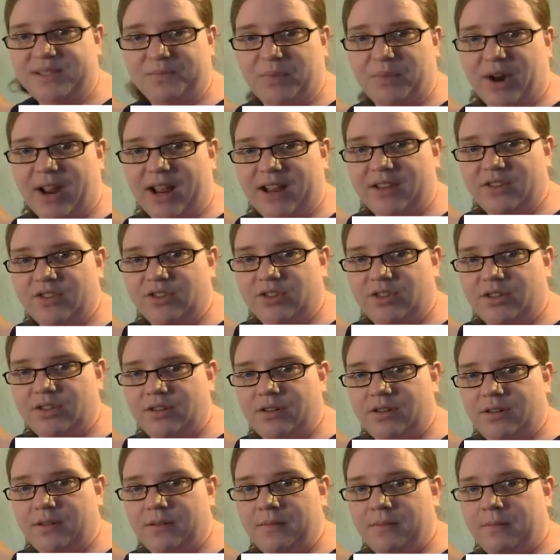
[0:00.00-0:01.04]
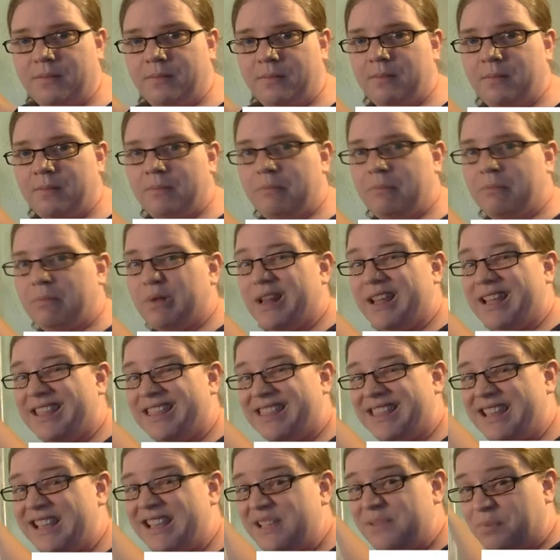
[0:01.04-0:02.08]
branch. But like
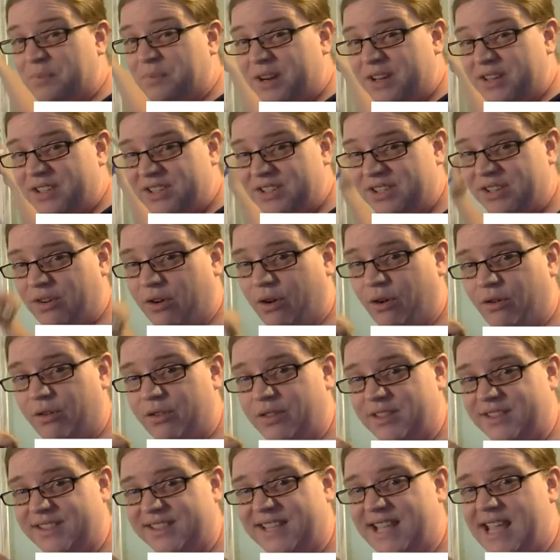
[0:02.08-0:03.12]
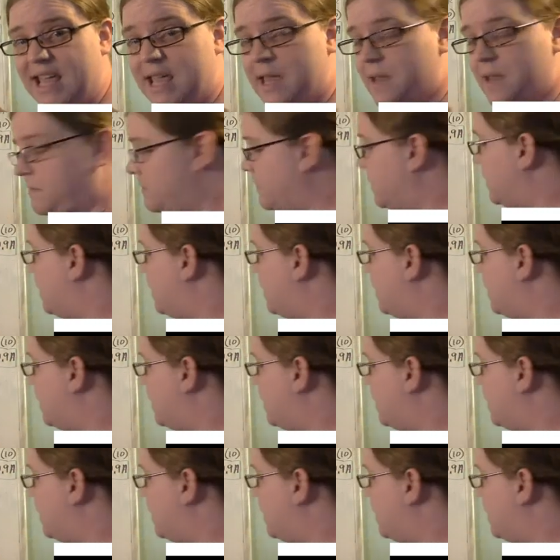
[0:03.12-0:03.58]
these branches are all the same.